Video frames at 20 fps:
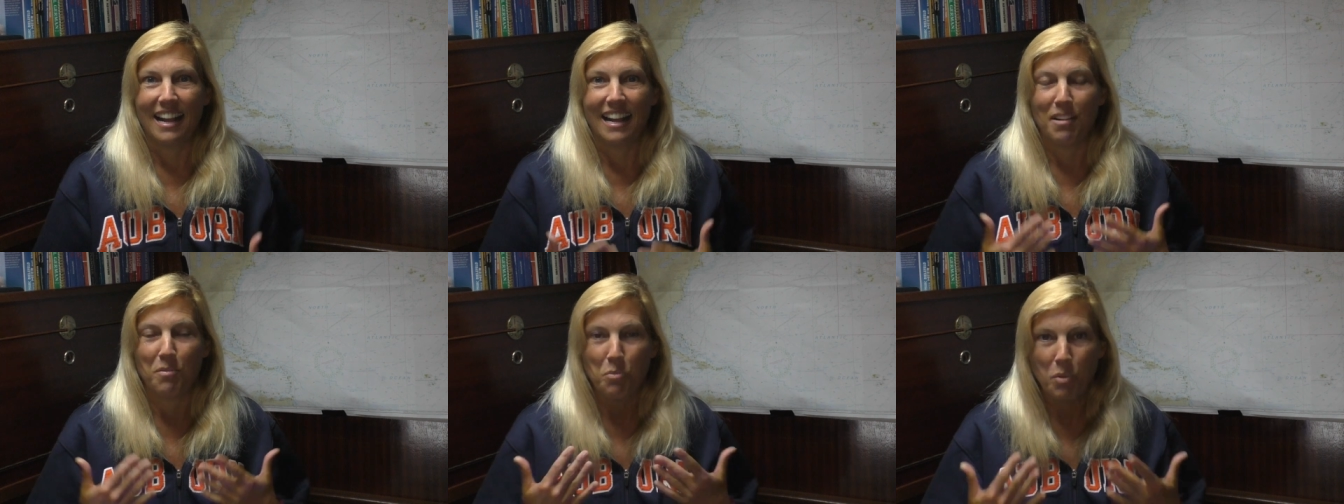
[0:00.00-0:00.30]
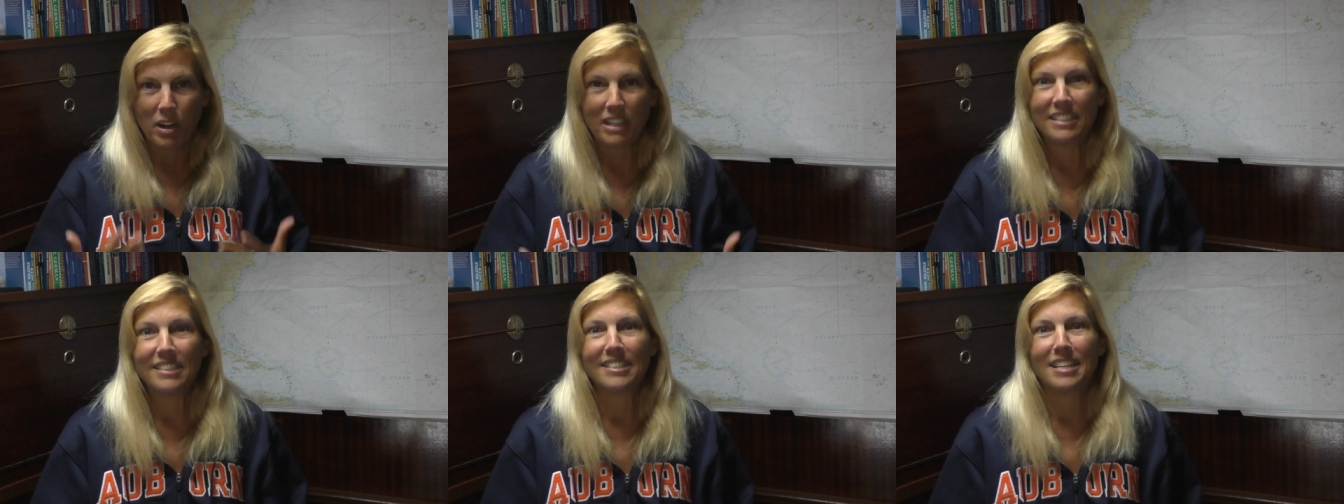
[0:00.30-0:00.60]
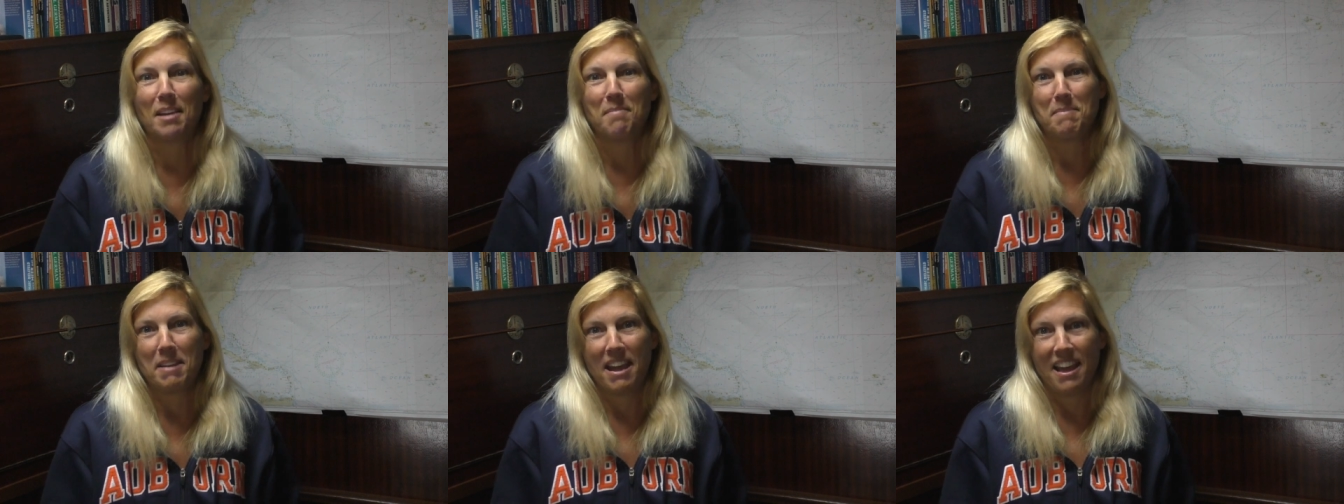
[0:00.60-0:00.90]
one
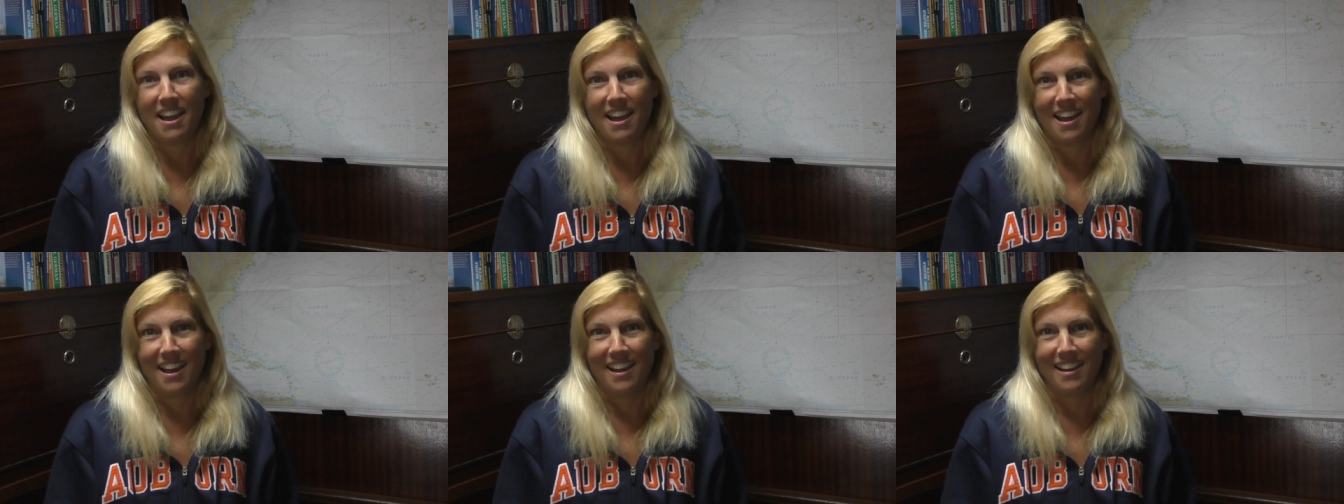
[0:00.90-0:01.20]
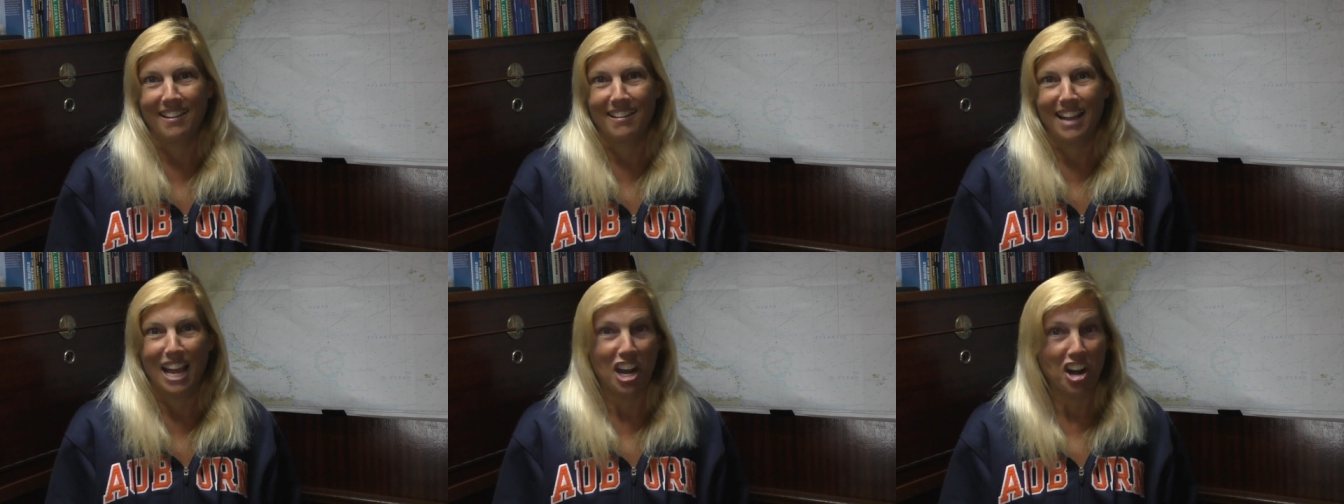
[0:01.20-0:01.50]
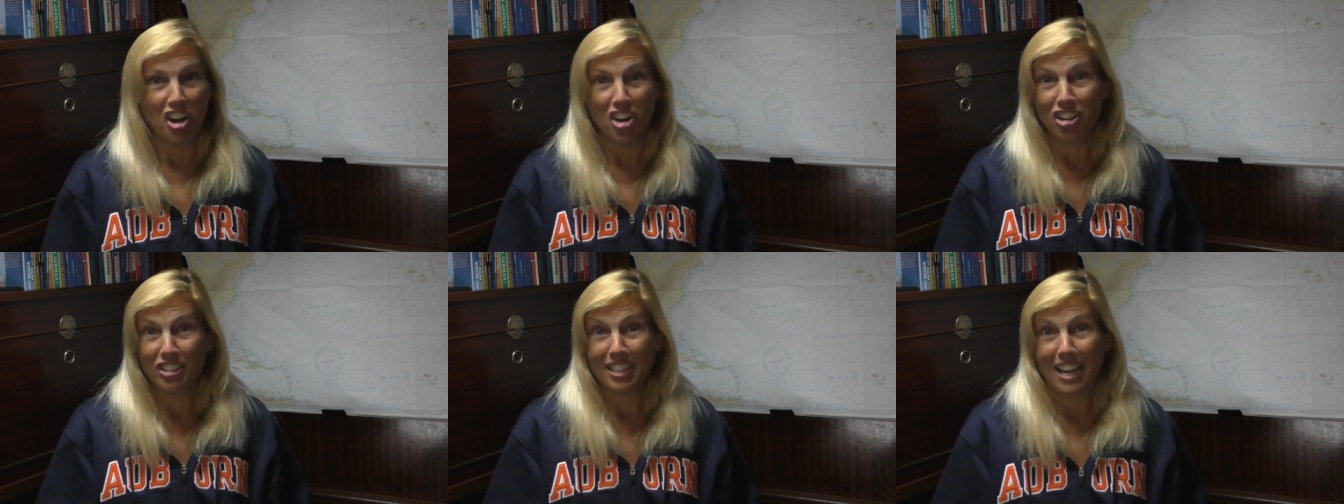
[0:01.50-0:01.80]
step ahead at
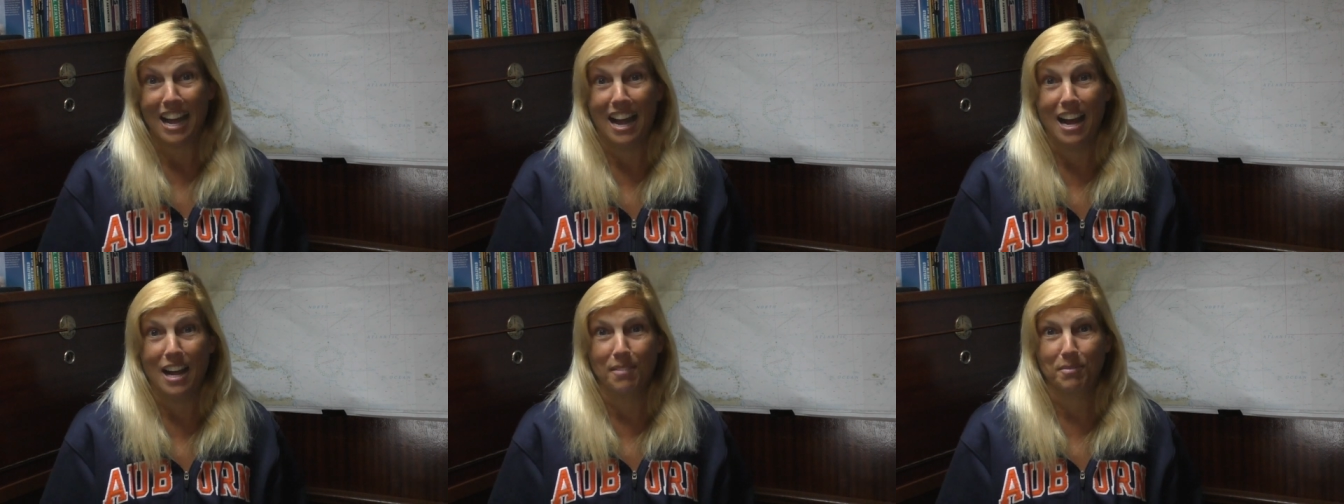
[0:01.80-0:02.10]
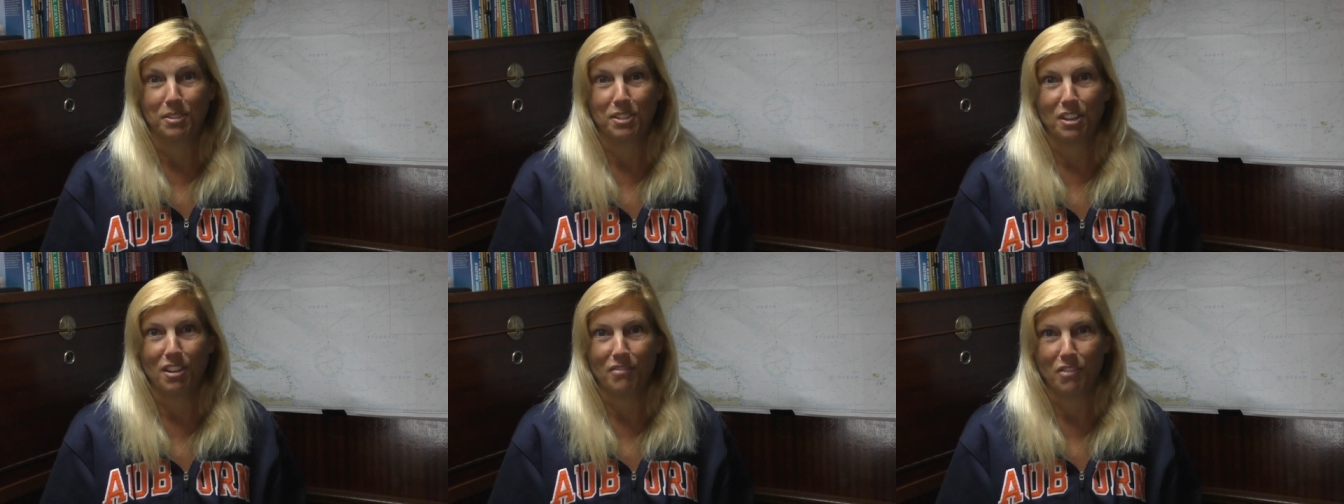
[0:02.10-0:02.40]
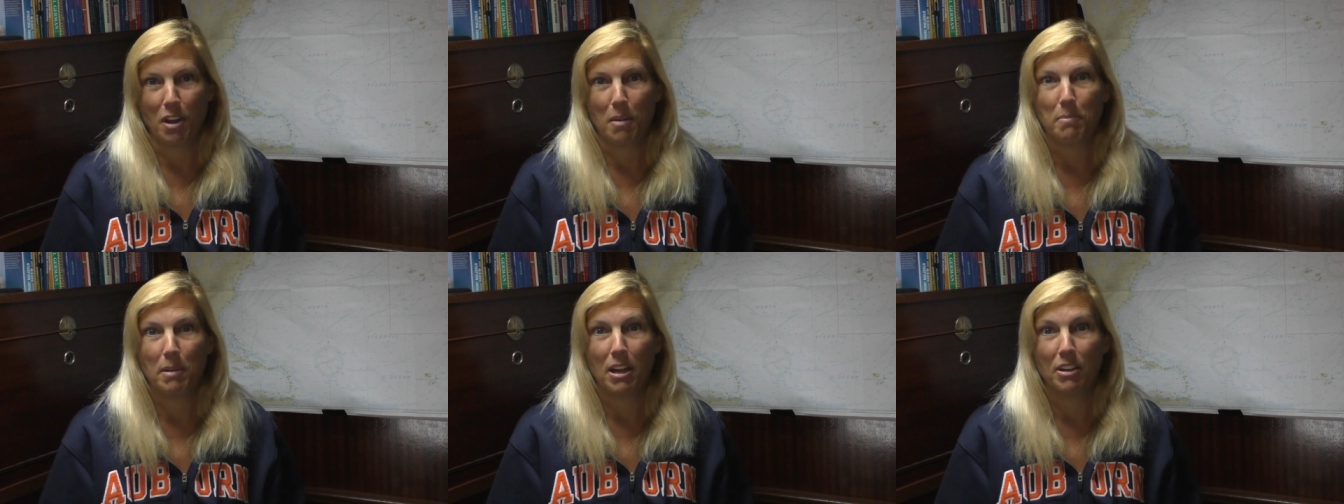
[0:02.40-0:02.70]
all times of
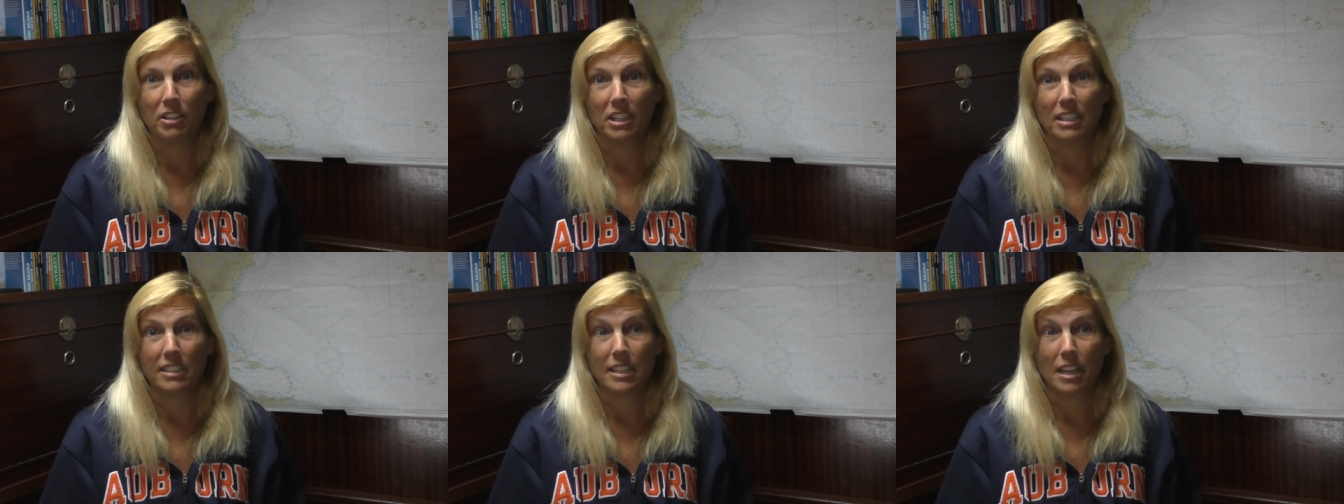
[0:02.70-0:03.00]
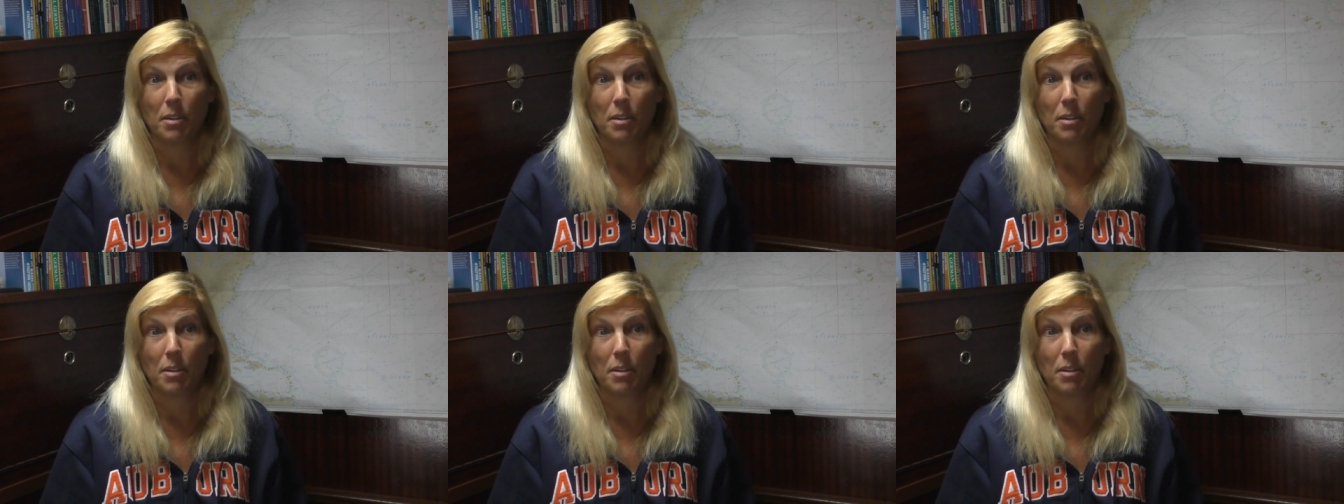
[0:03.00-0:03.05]
our opponents.